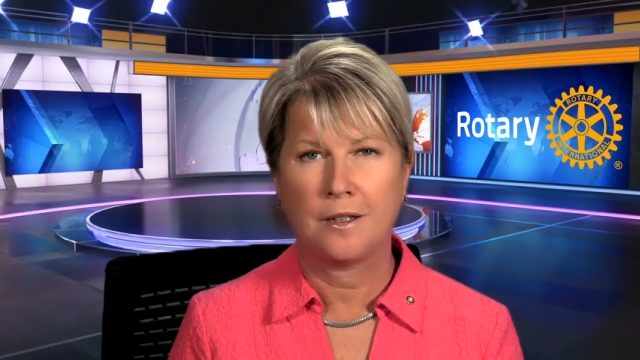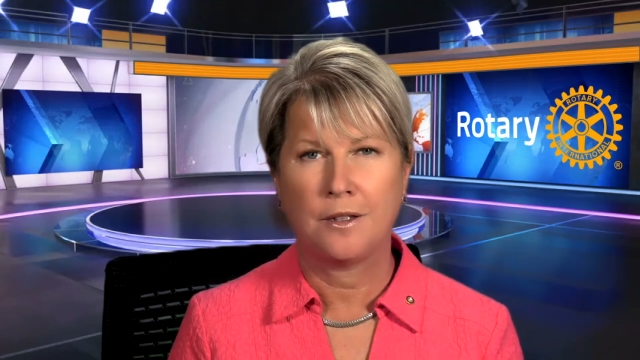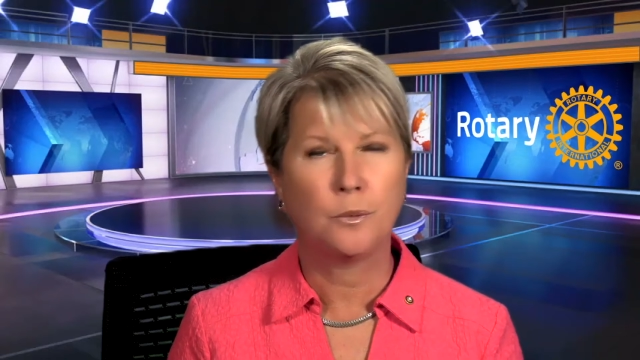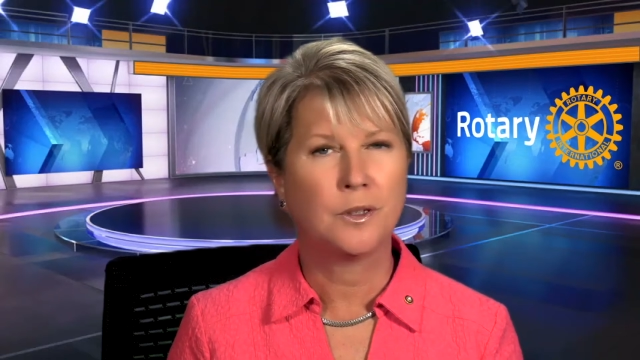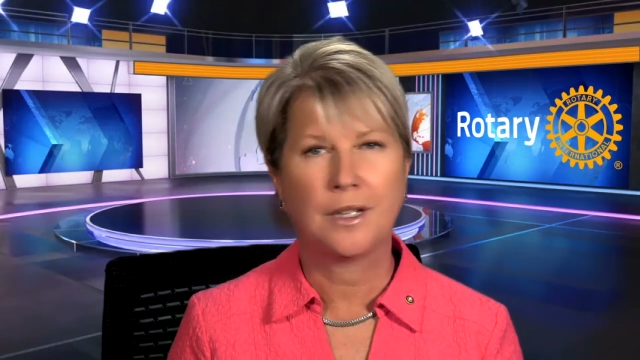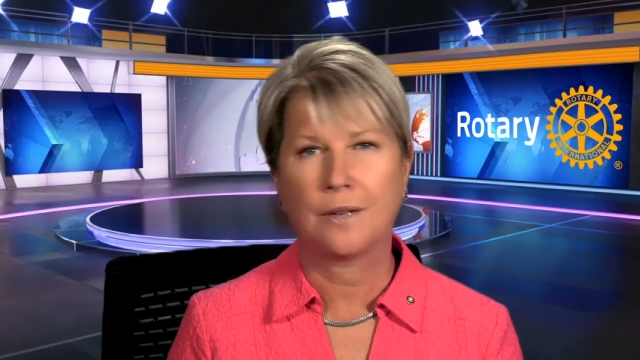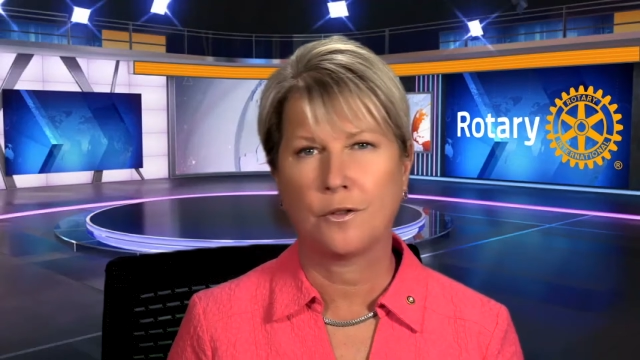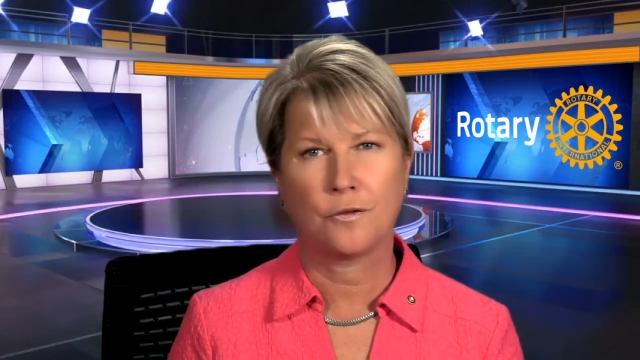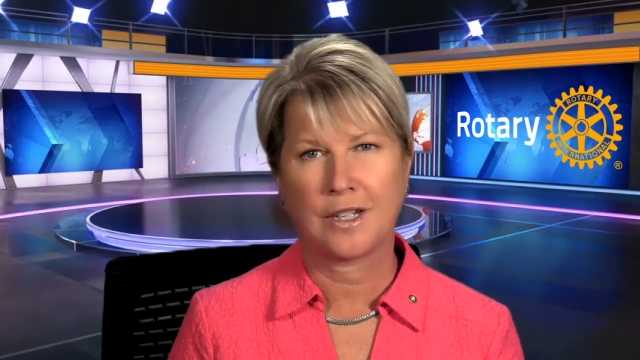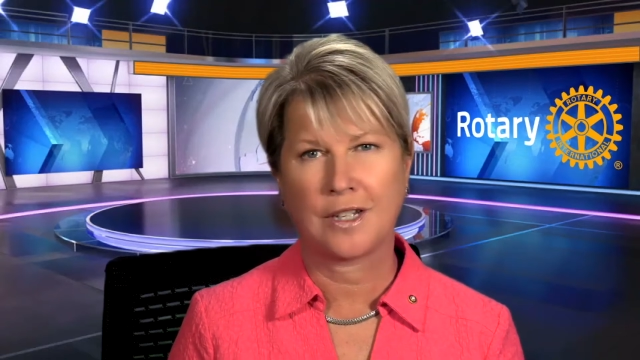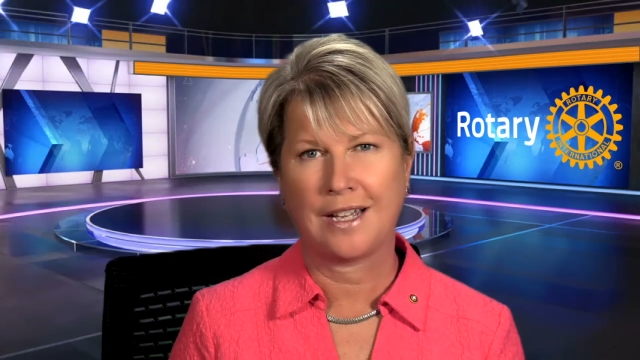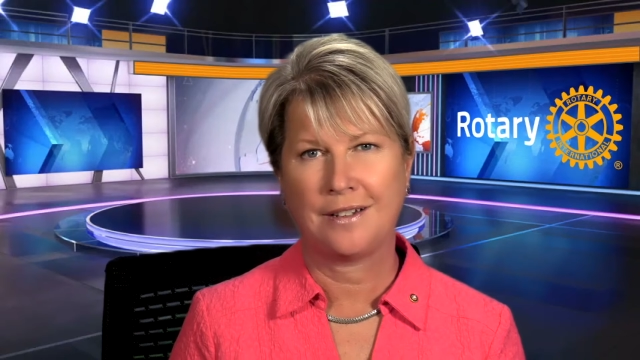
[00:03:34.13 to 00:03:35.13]
you will never
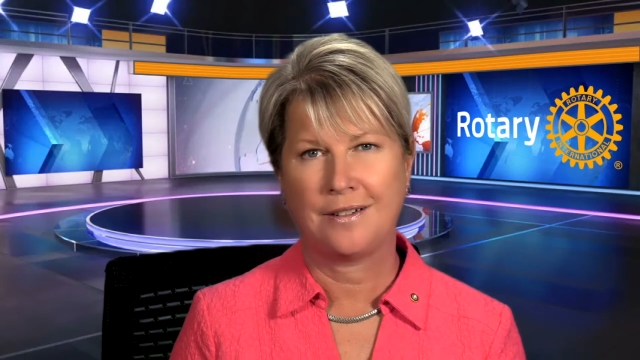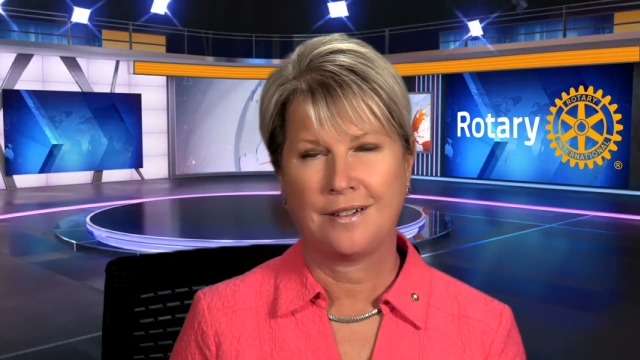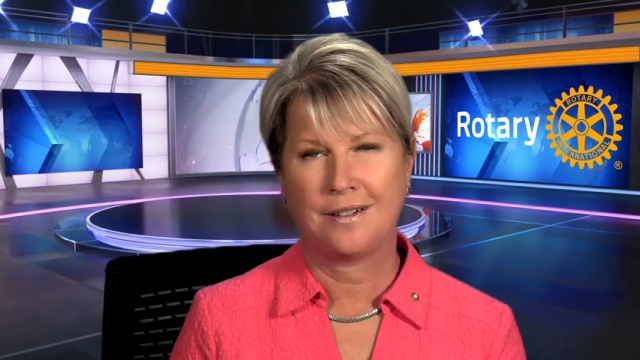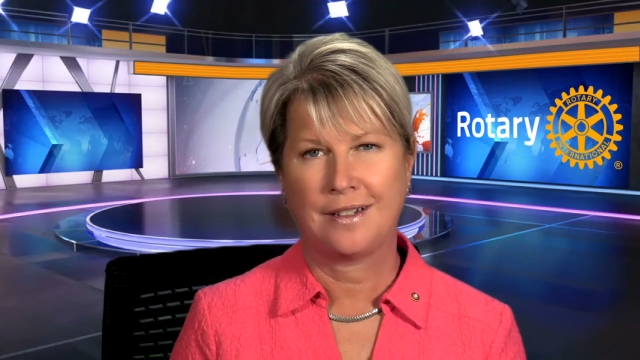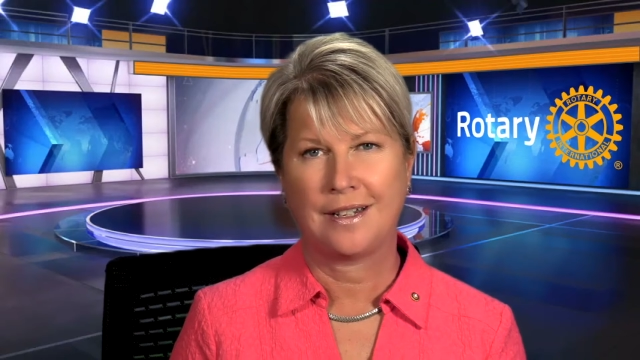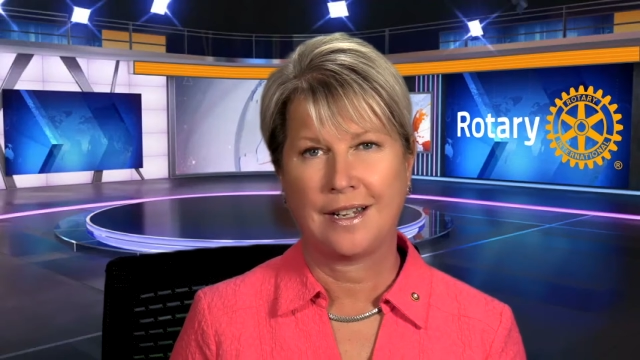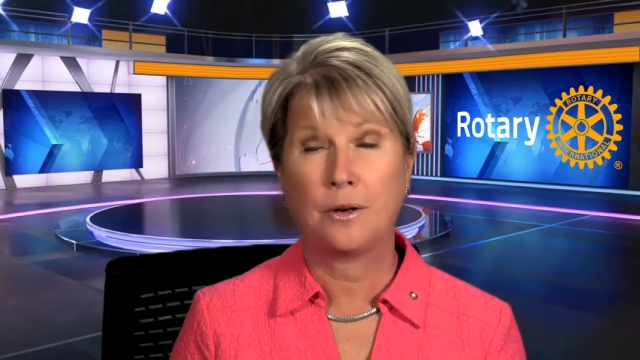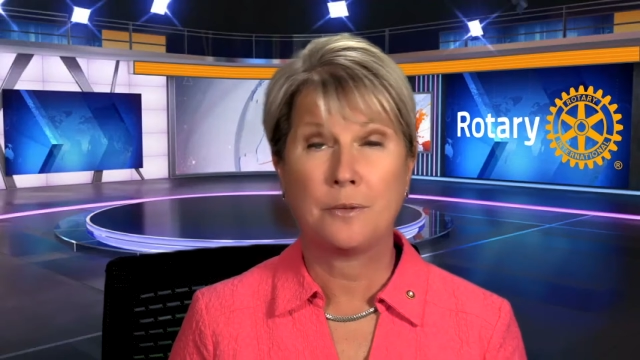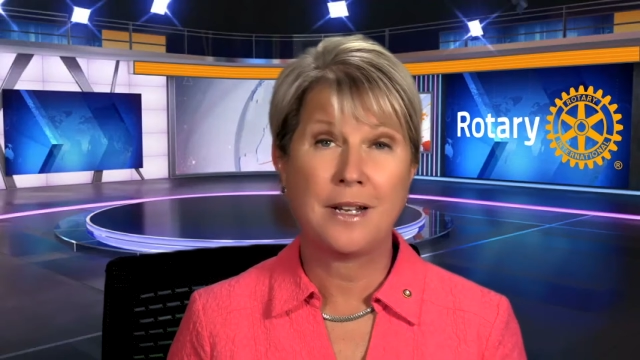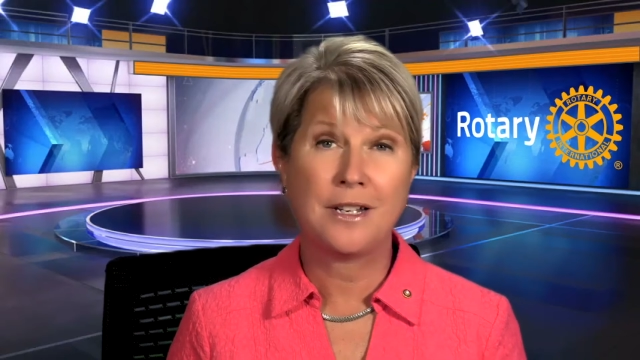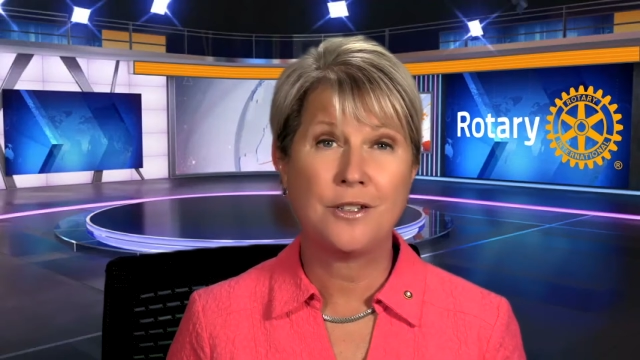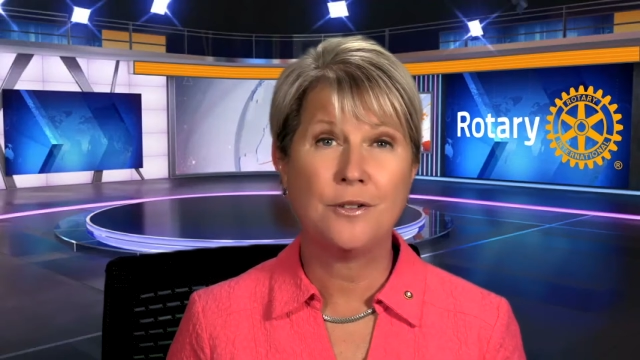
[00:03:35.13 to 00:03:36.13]
forget how
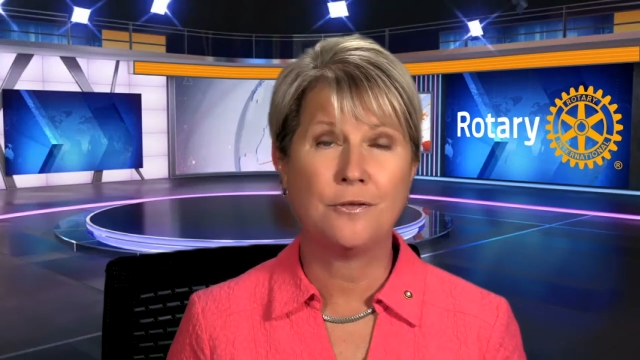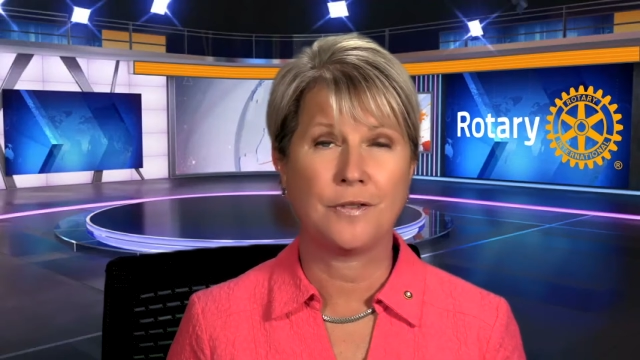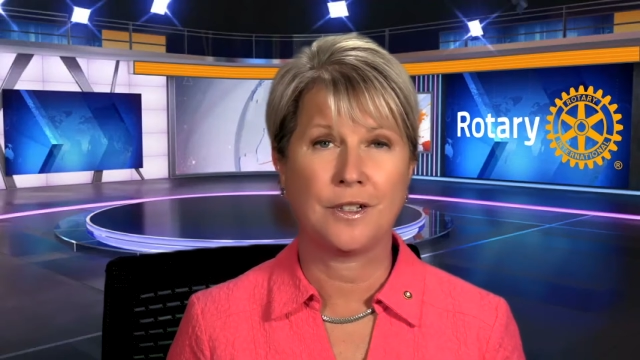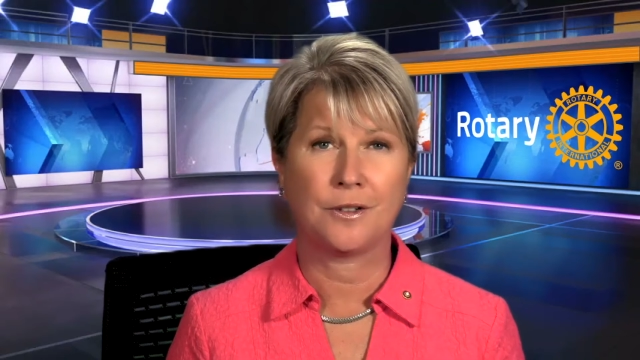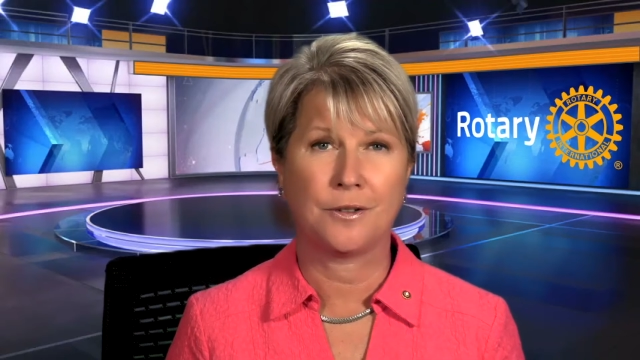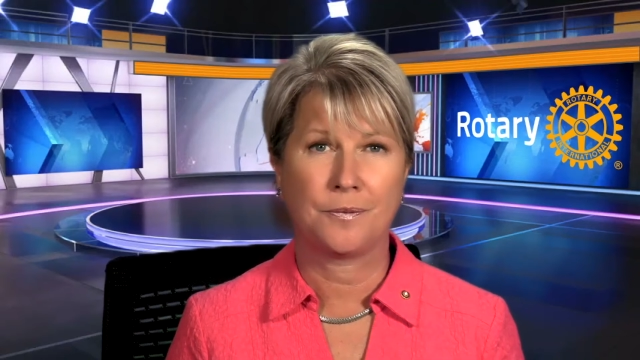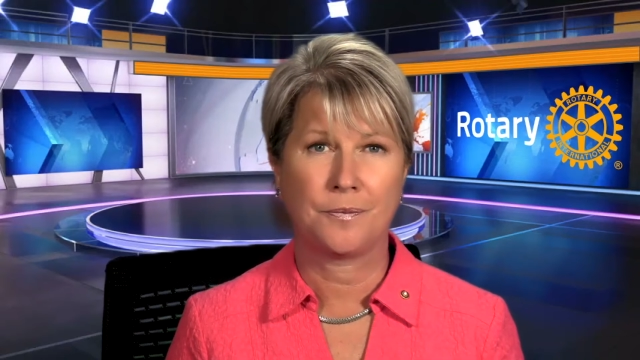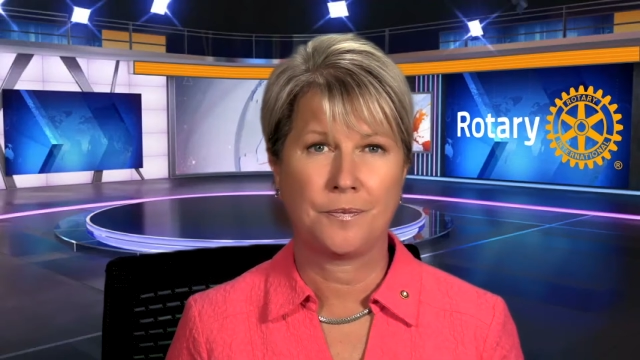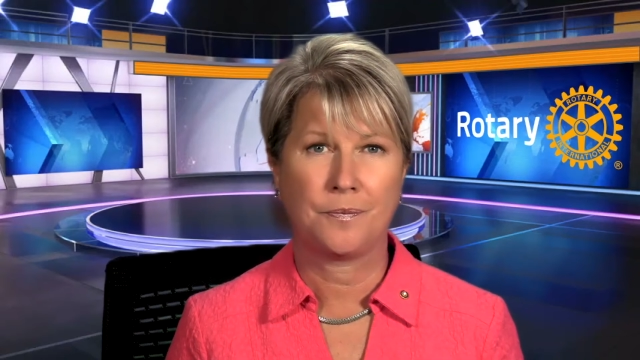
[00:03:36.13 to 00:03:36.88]
it made you feel.